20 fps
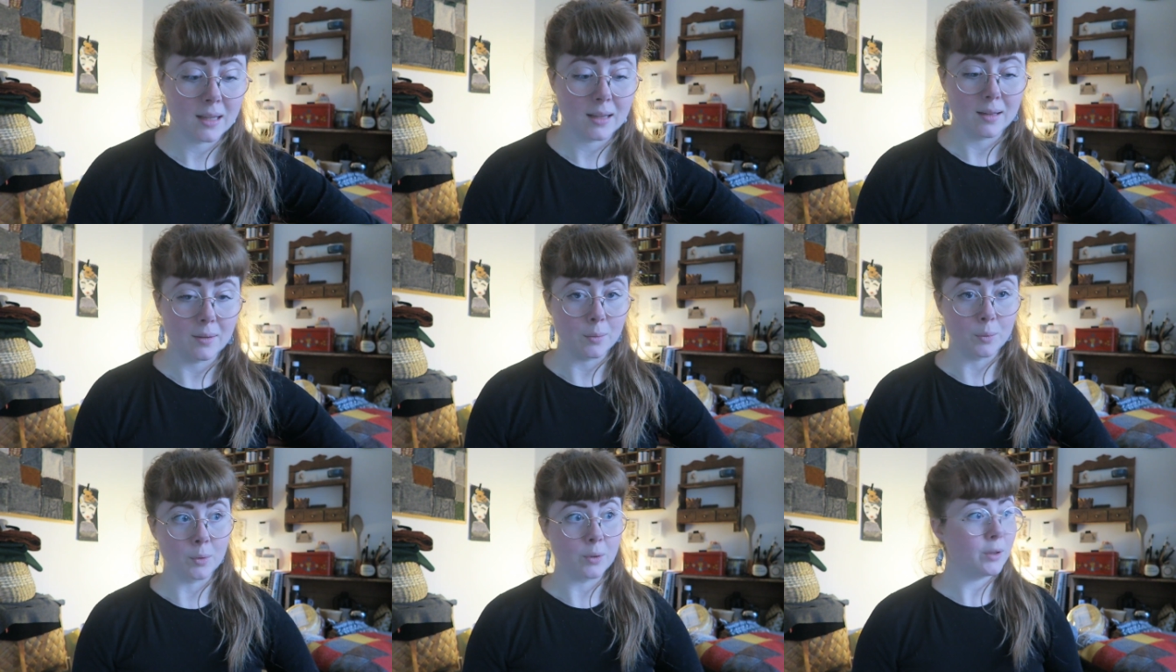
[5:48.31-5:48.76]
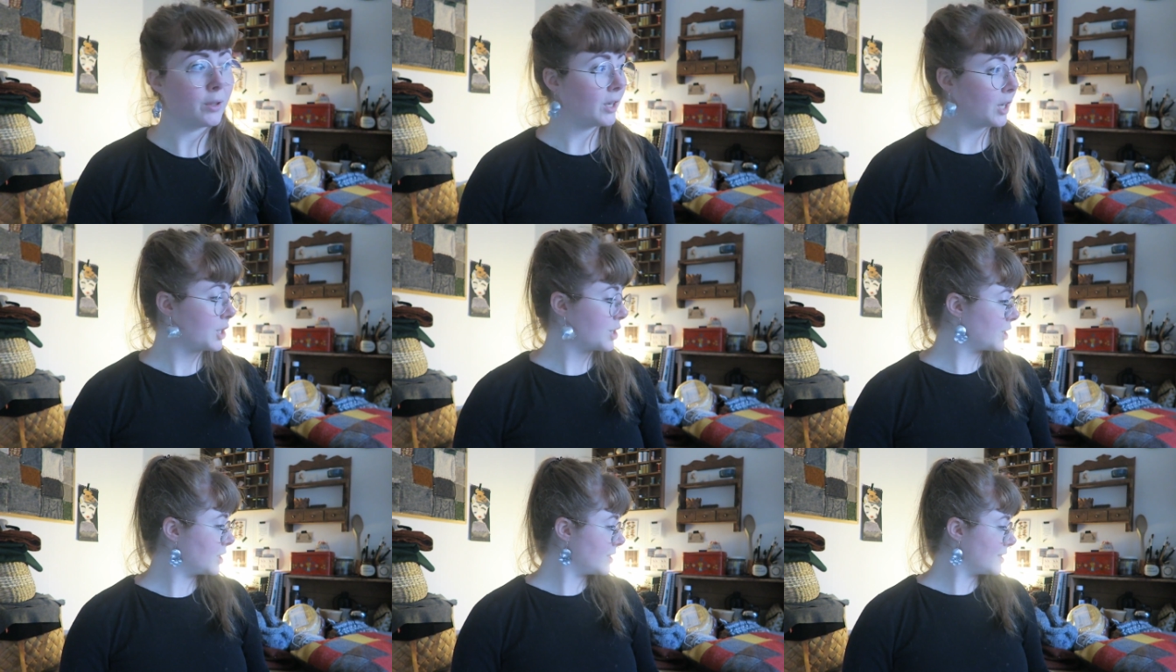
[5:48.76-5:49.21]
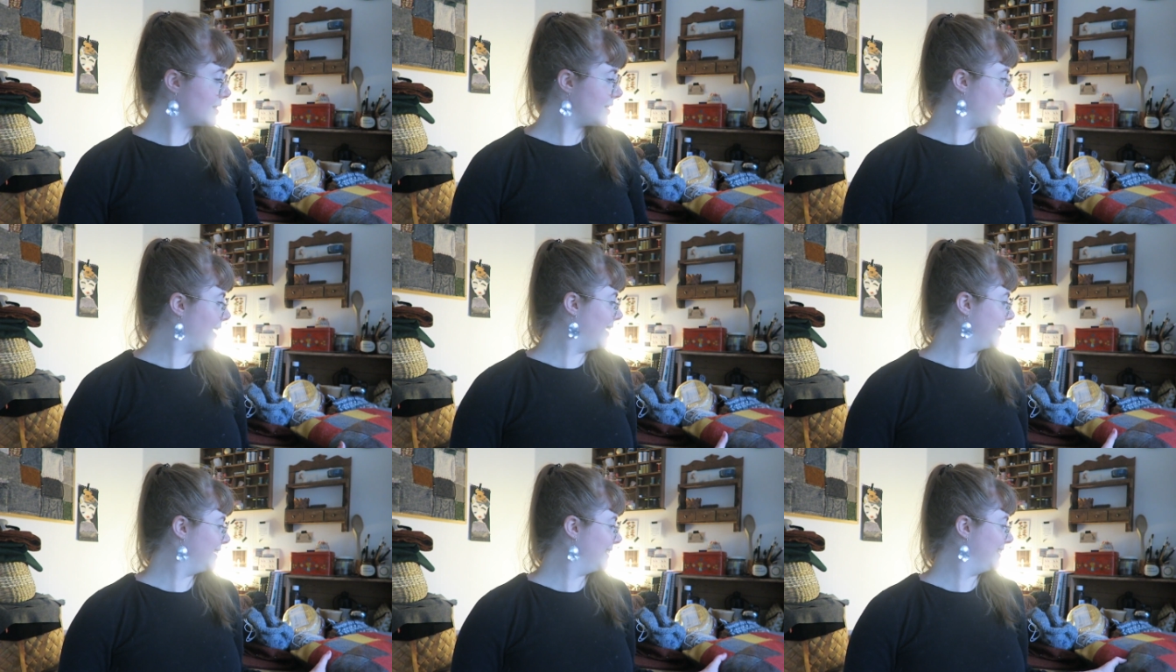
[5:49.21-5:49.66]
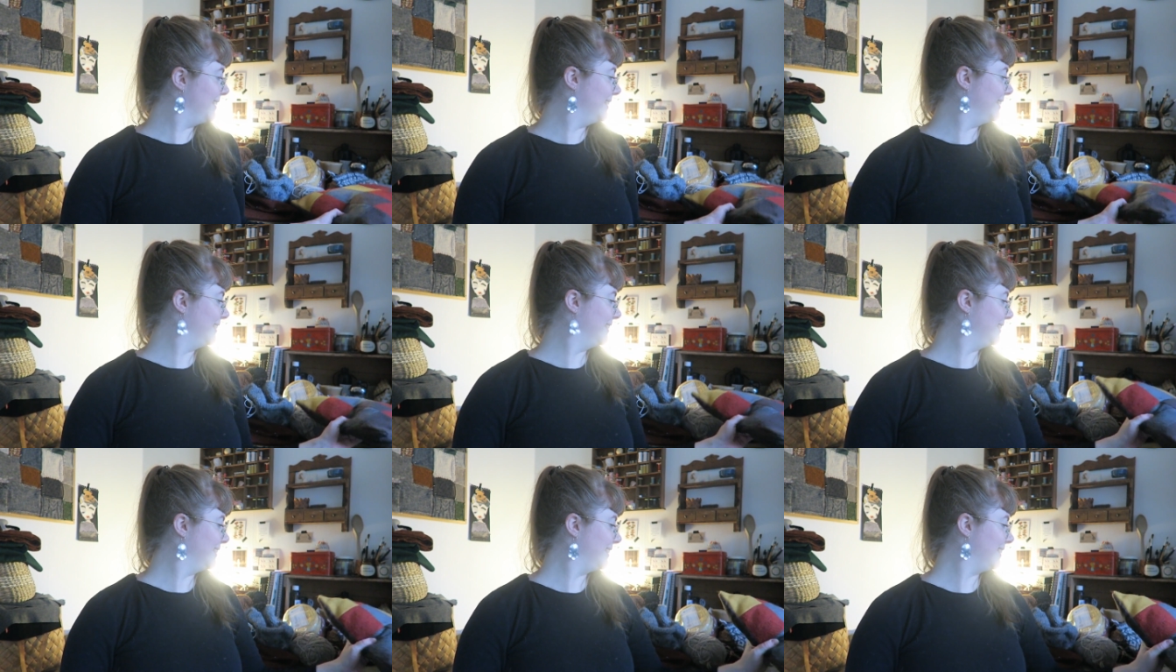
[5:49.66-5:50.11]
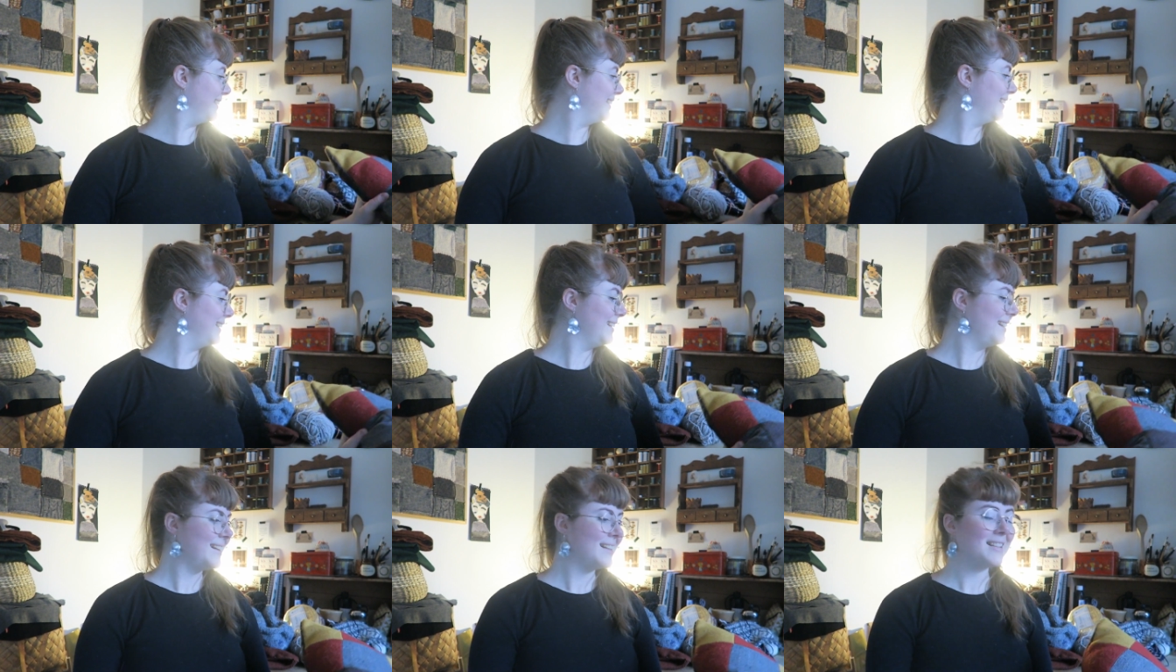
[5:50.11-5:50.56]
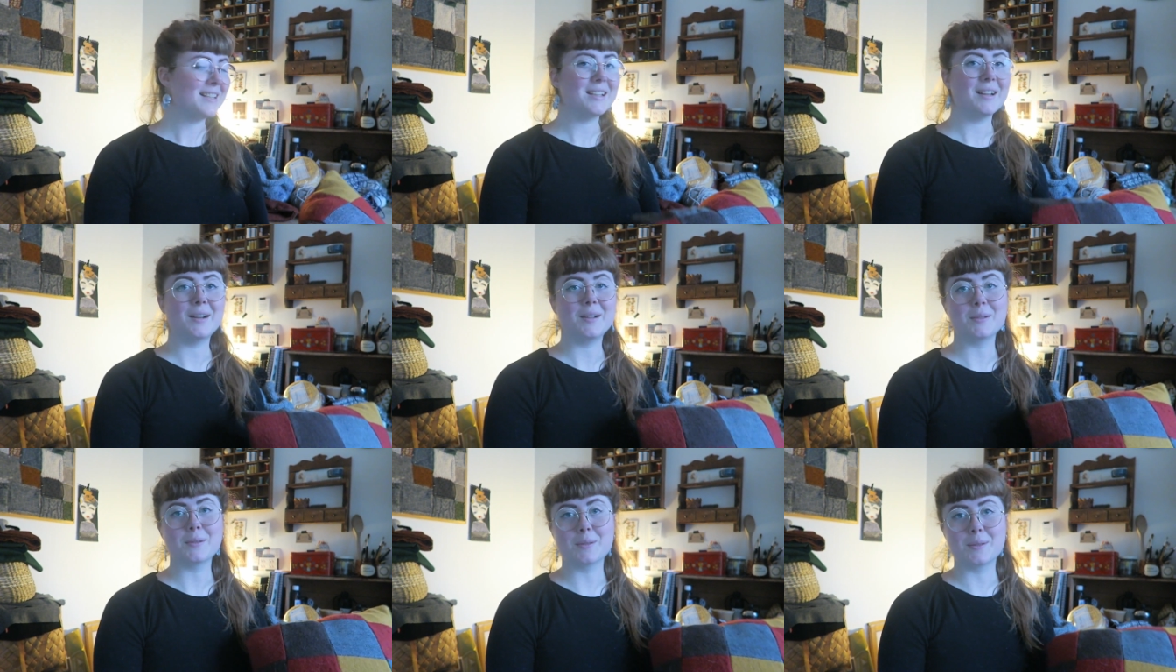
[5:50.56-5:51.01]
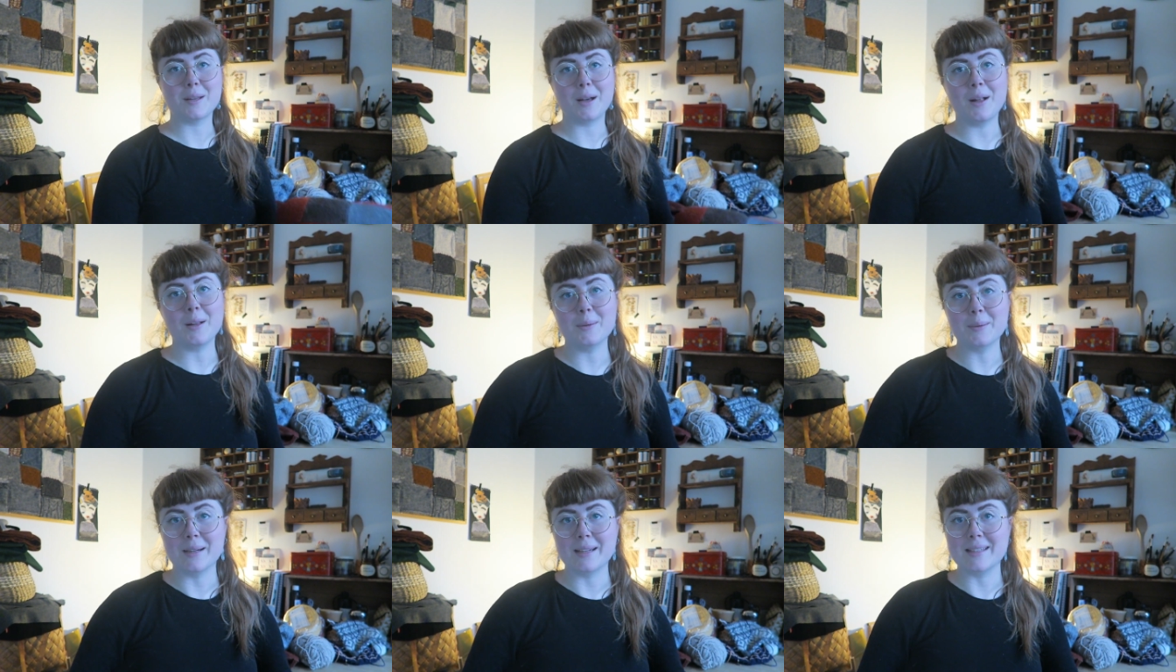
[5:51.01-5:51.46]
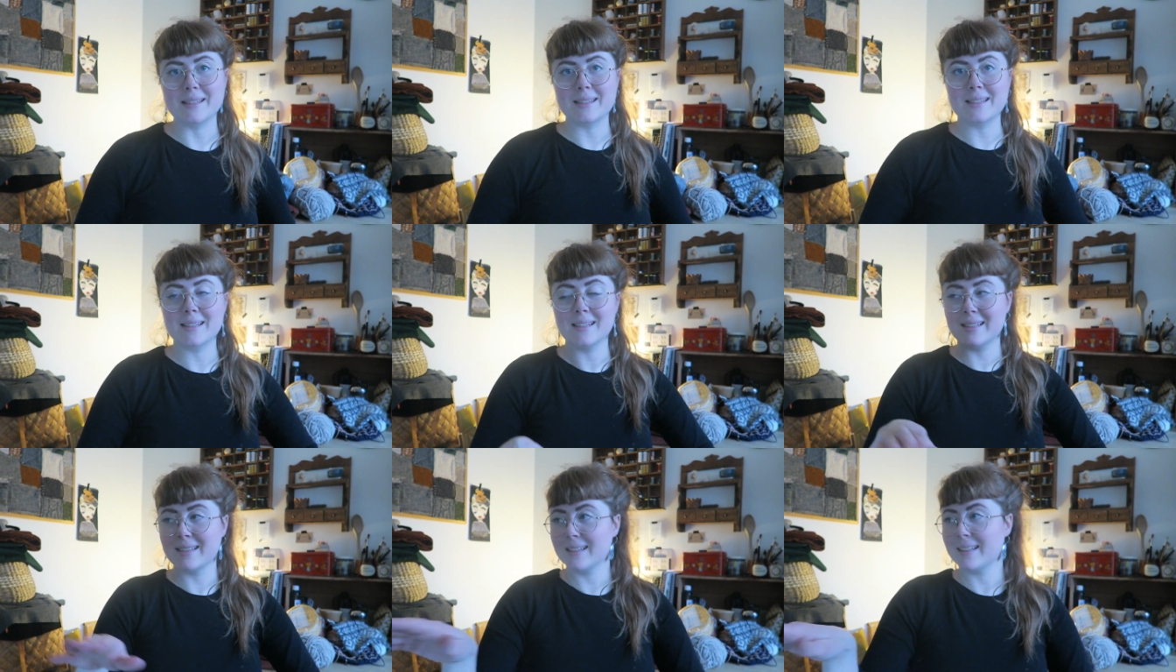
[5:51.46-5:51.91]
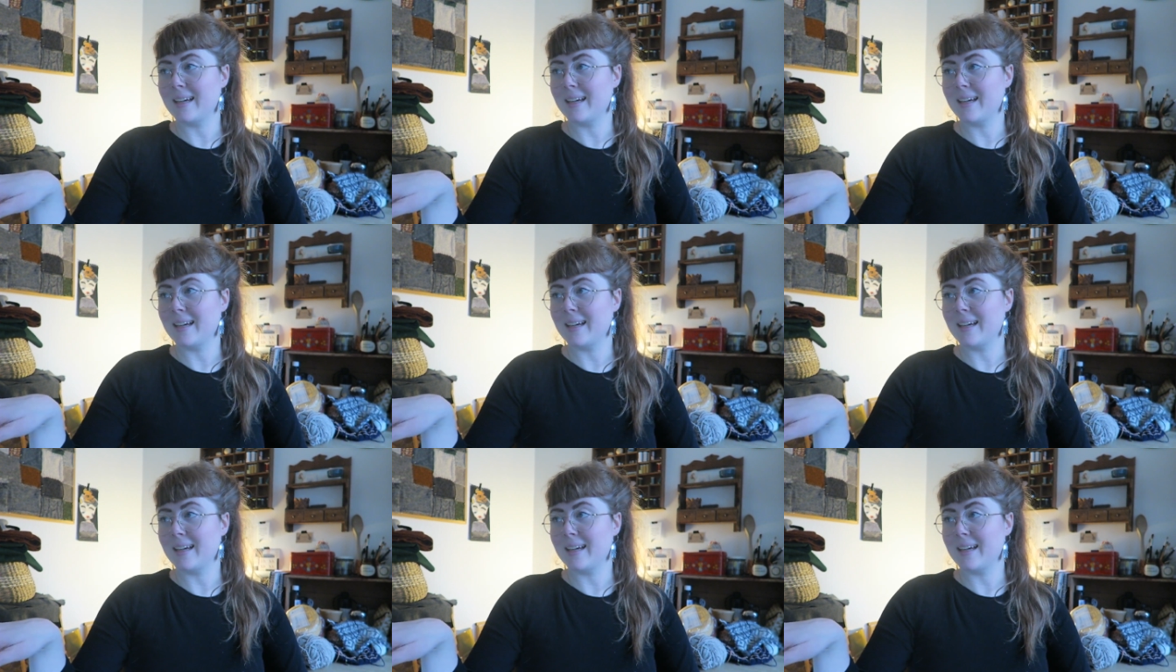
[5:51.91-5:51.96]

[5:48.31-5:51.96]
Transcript: the wool cushions. She always